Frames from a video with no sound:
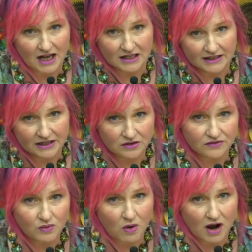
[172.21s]
a little
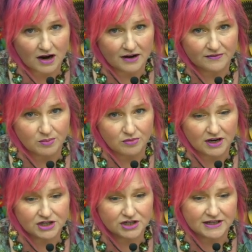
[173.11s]
of the water out of the
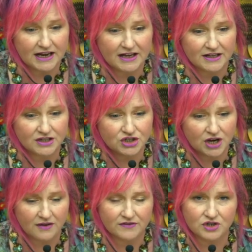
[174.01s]
brush on the edge
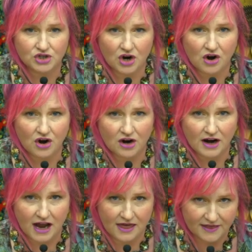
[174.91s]
of the jar
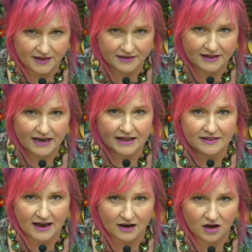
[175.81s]
and then letting
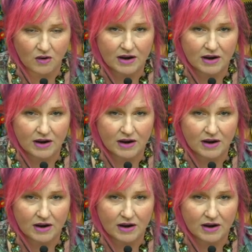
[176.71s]
that go.